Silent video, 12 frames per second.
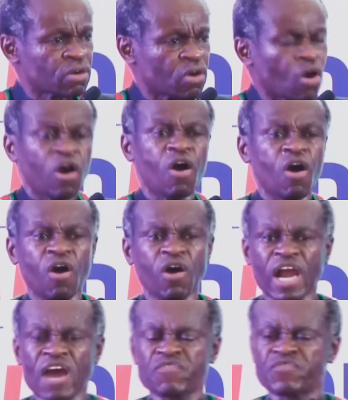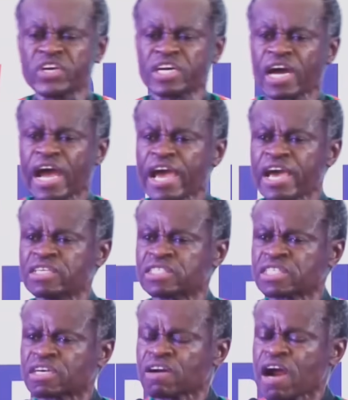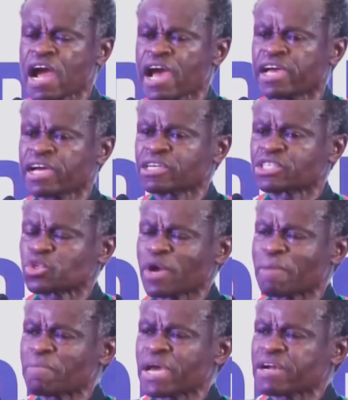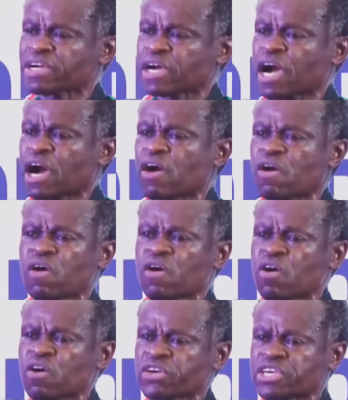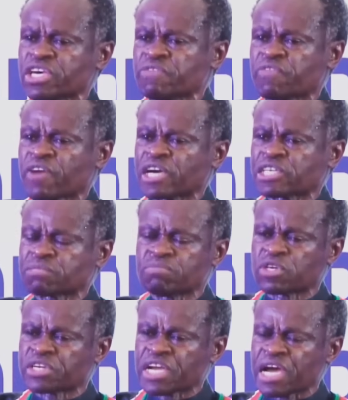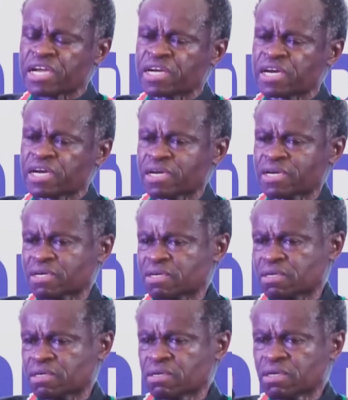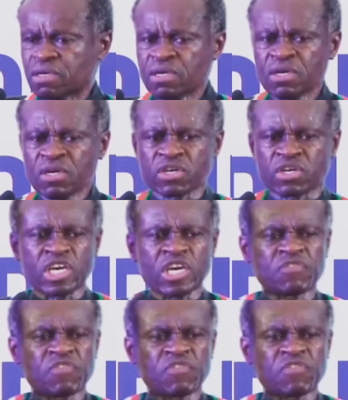all Africa is crying to America, oh, give us Moderna, give